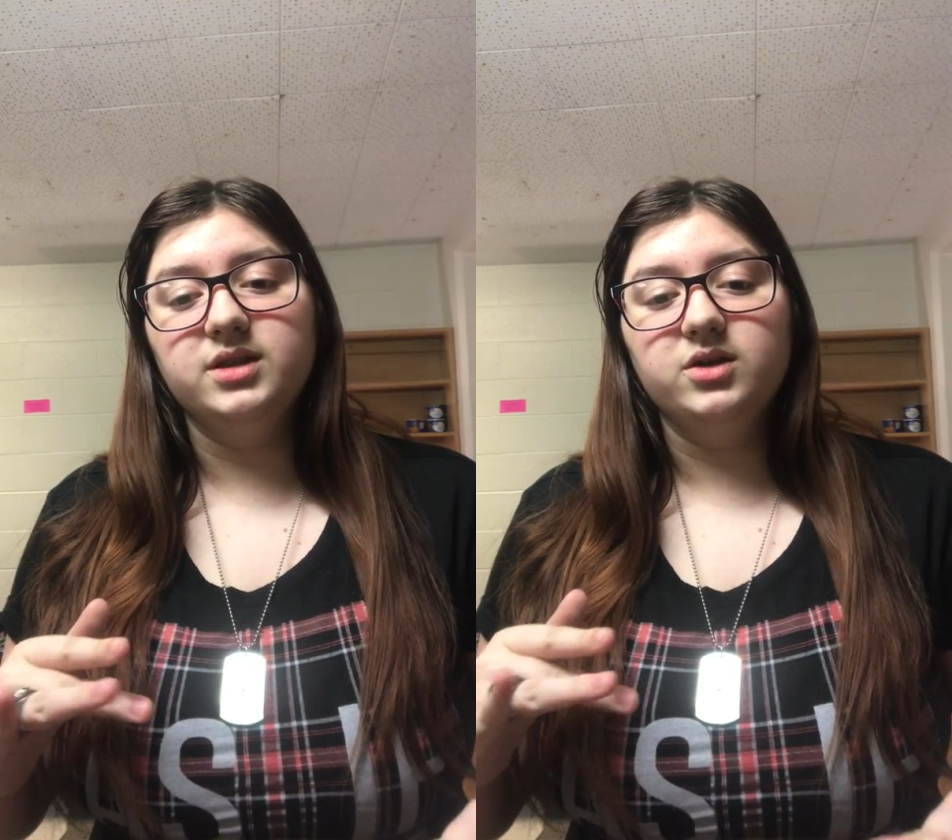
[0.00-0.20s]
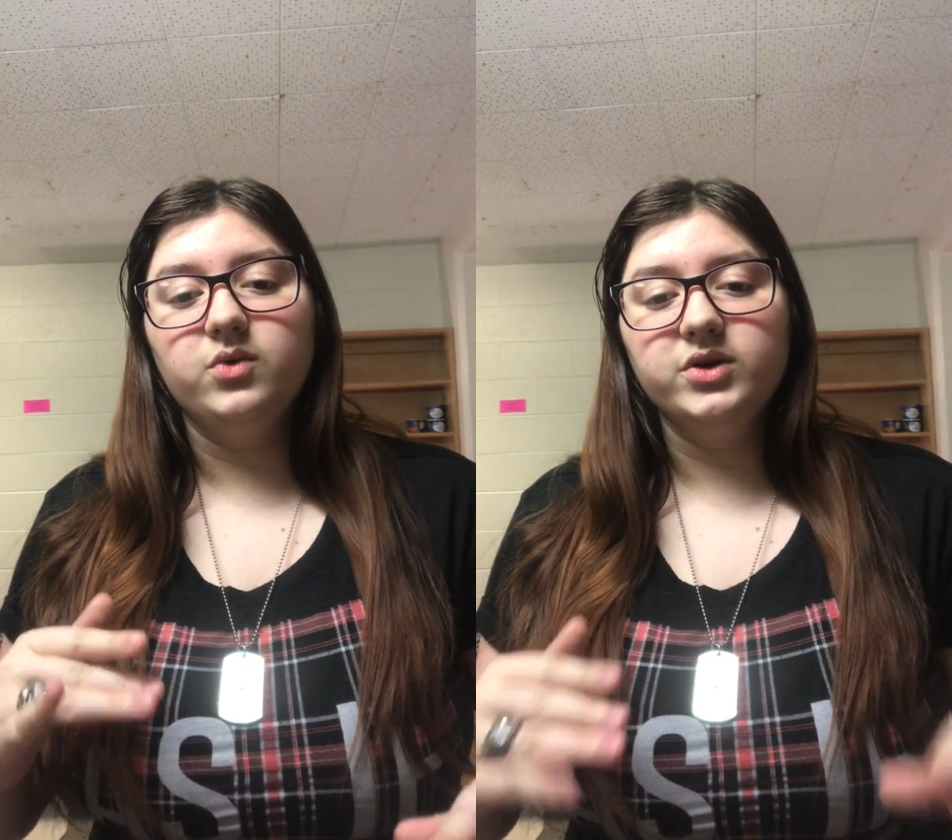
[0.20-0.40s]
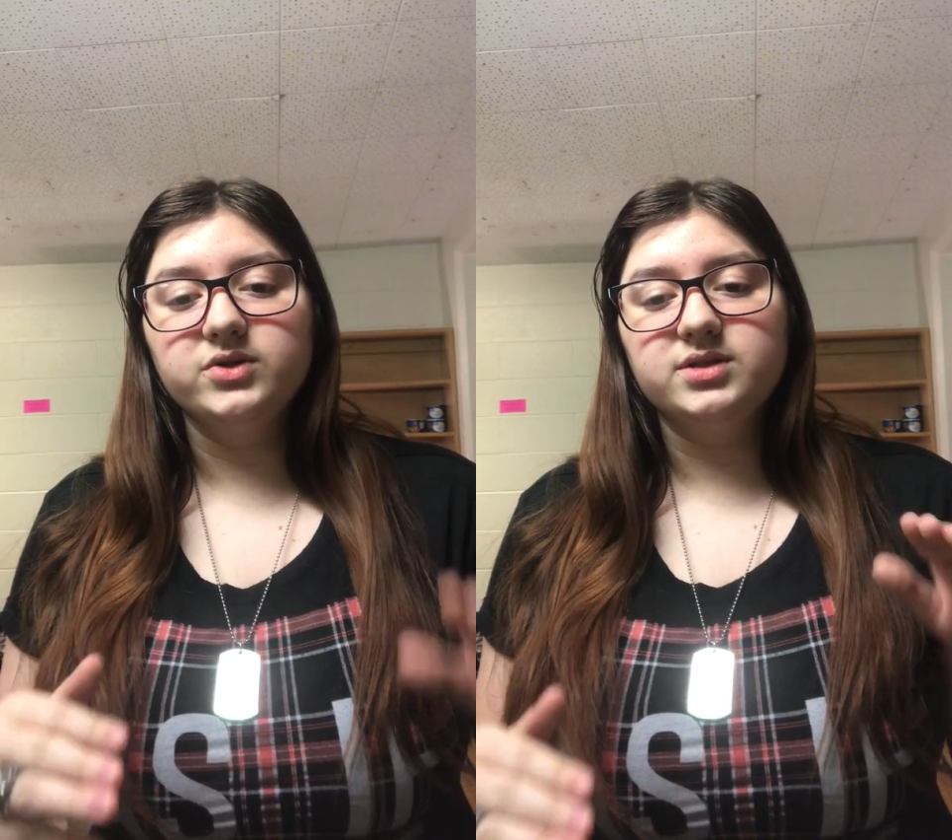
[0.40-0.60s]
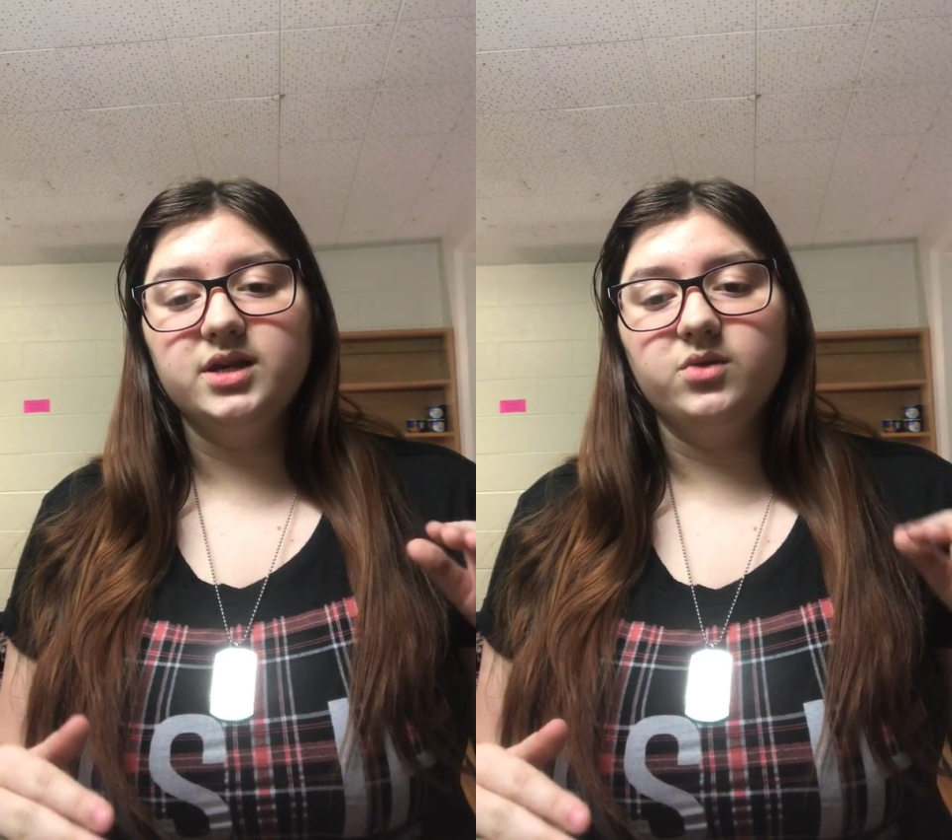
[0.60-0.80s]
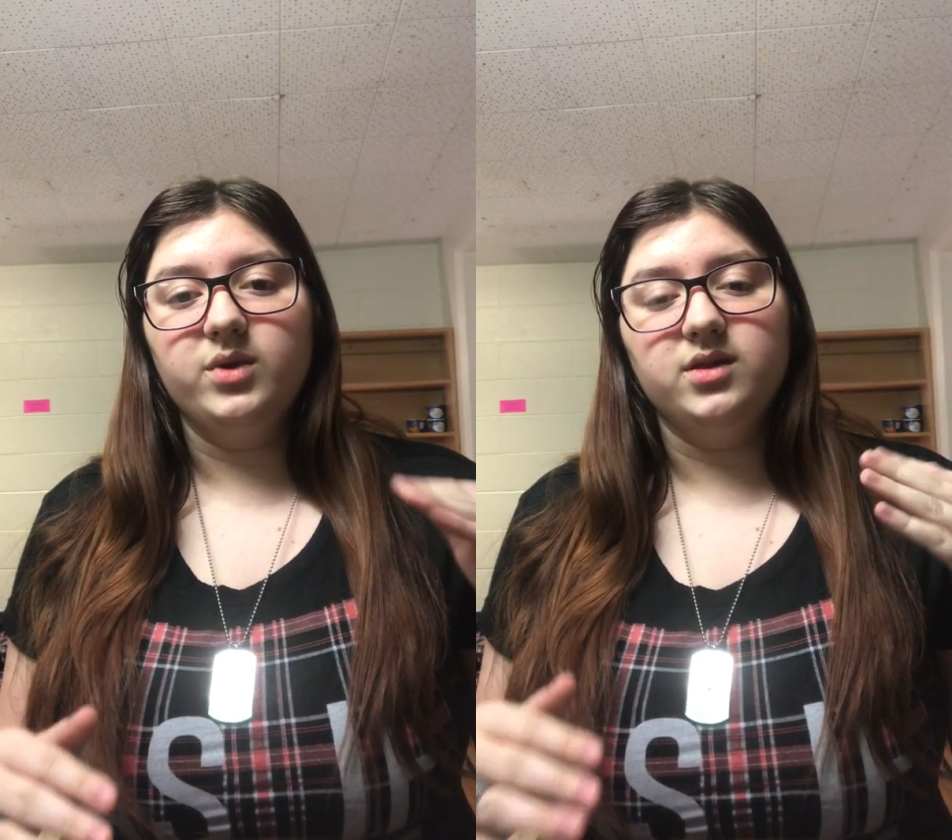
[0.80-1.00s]
that you
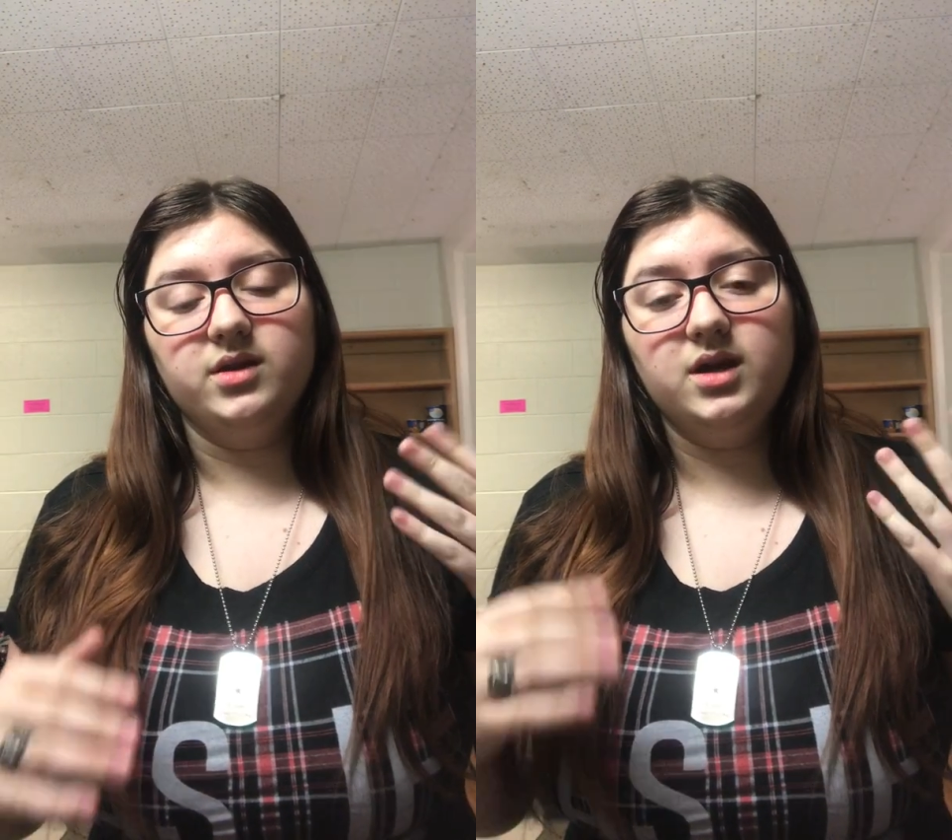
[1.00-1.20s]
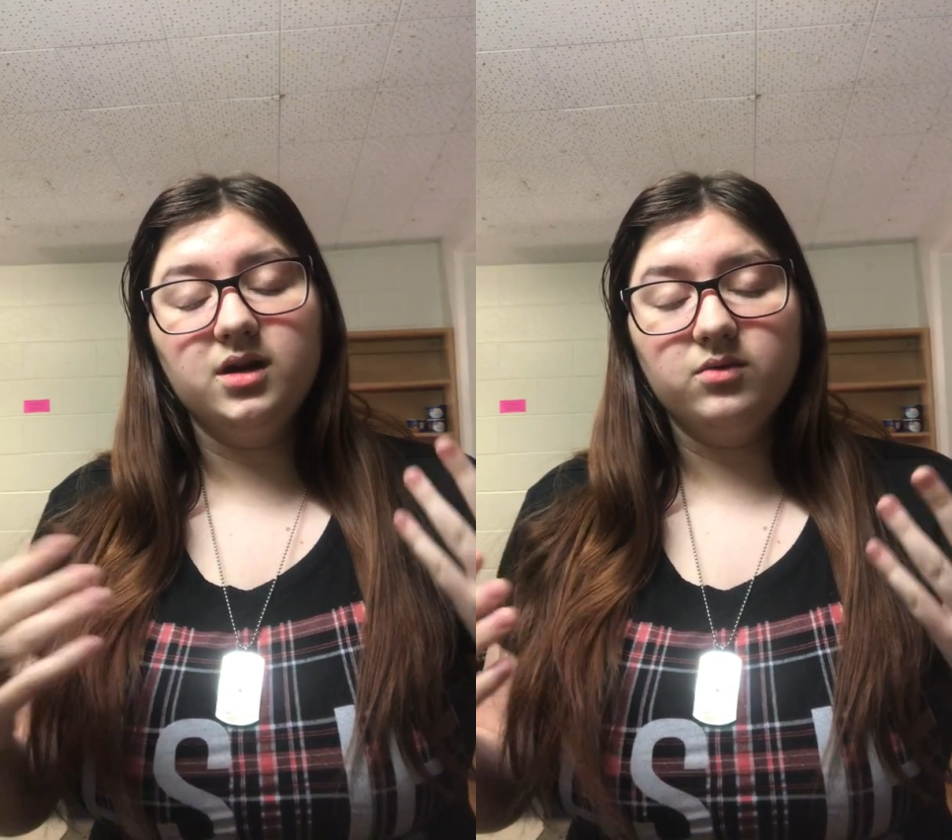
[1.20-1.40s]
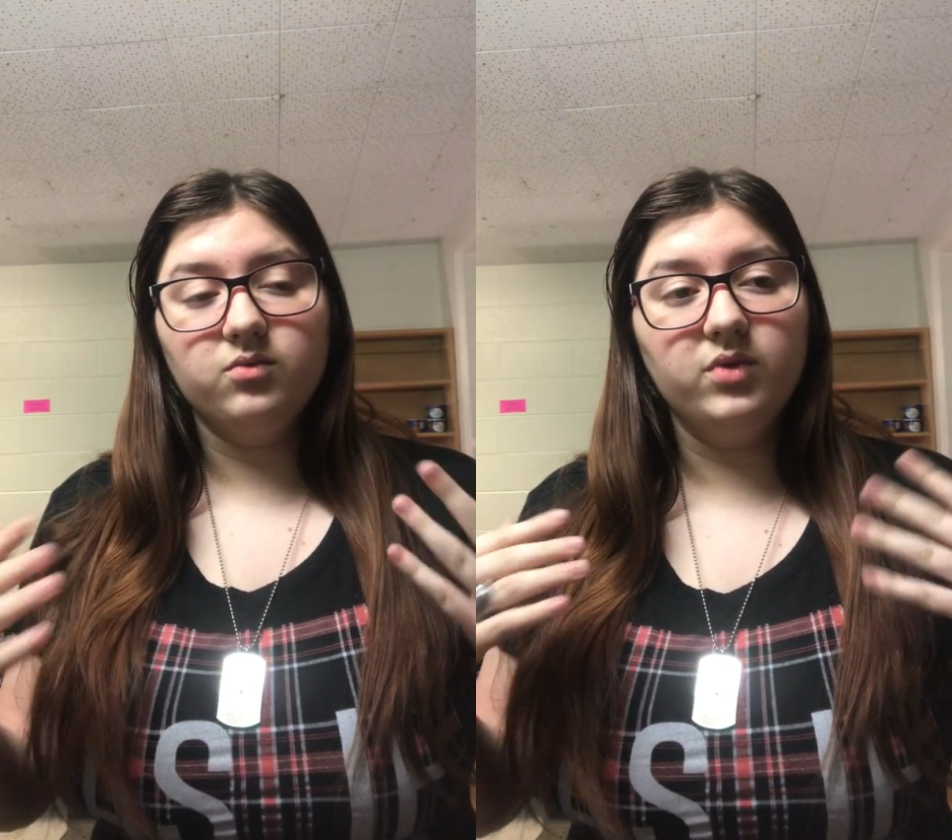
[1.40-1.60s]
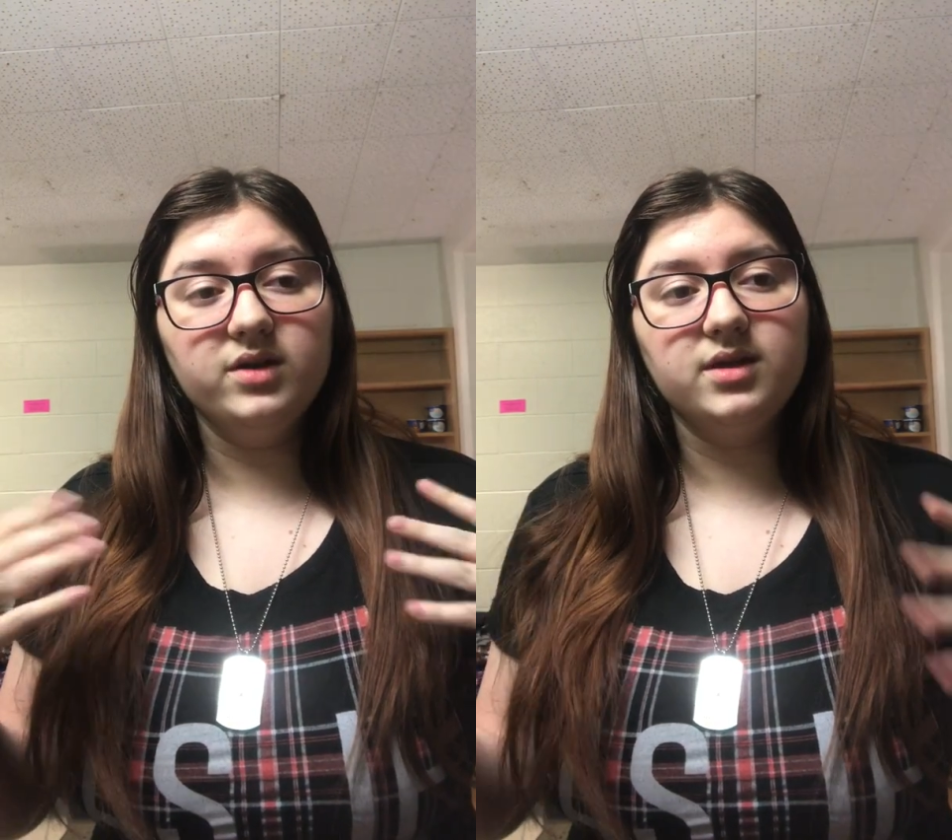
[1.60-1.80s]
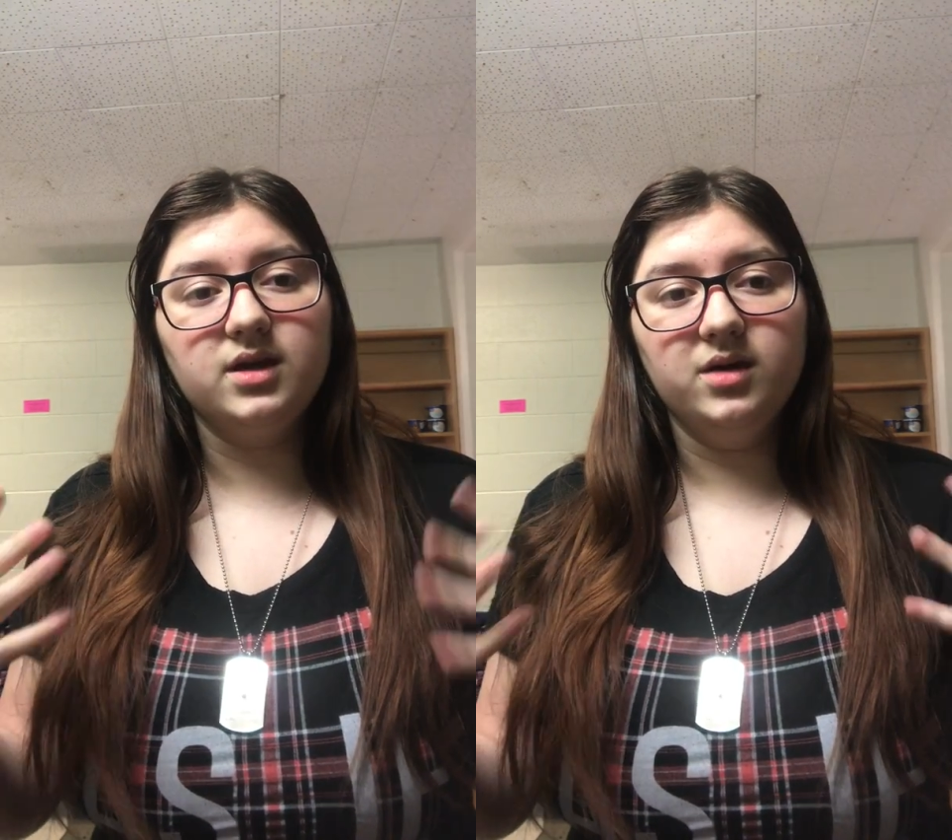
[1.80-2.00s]
understand
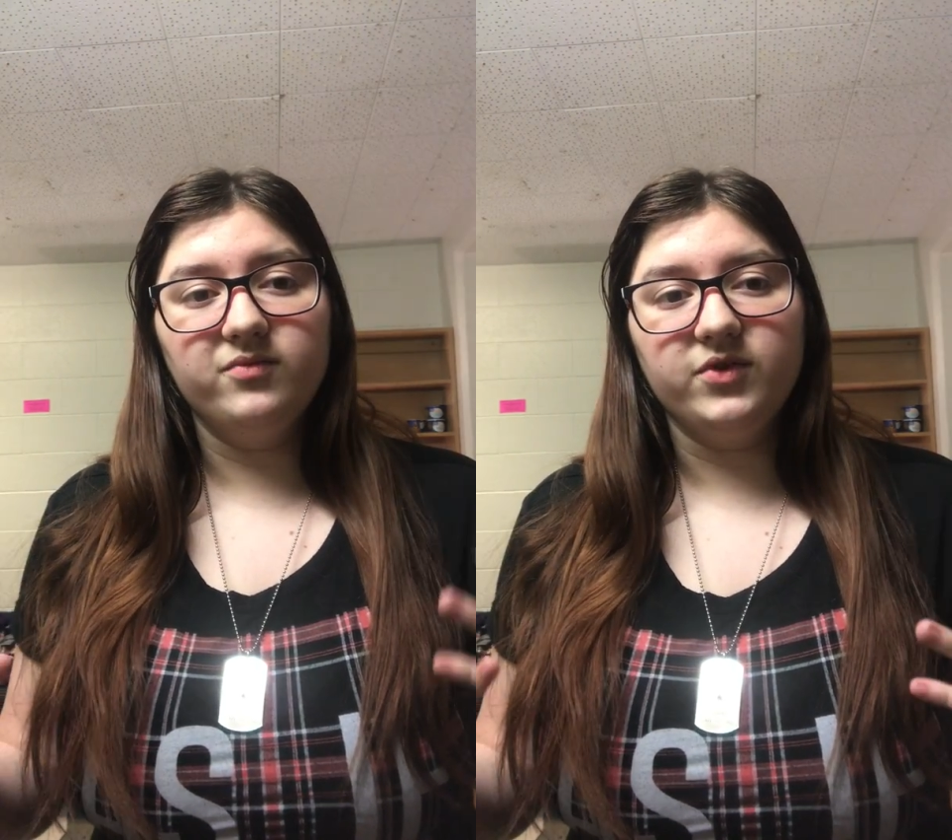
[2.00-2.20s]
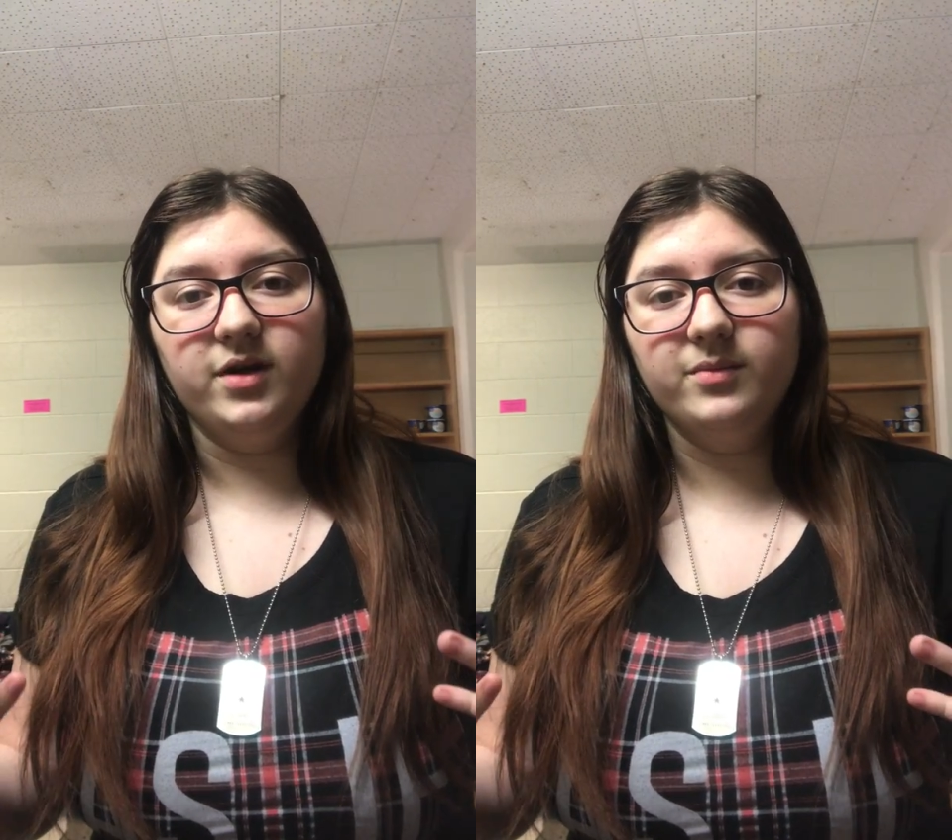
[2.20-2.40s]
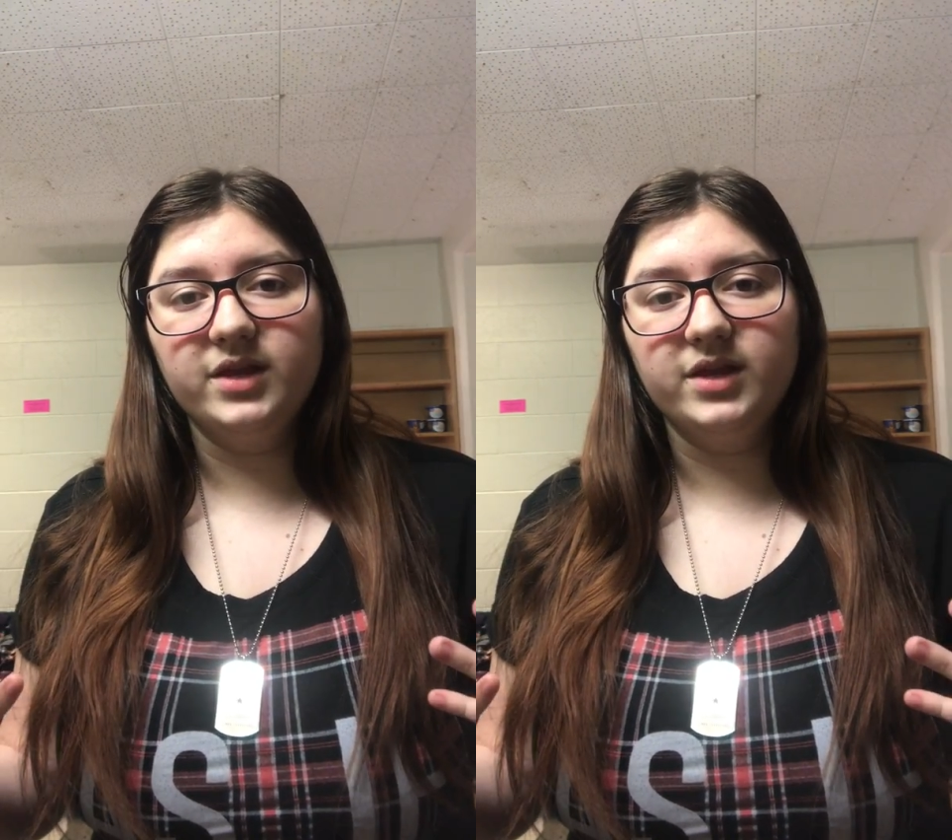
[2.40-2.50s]
where they come from,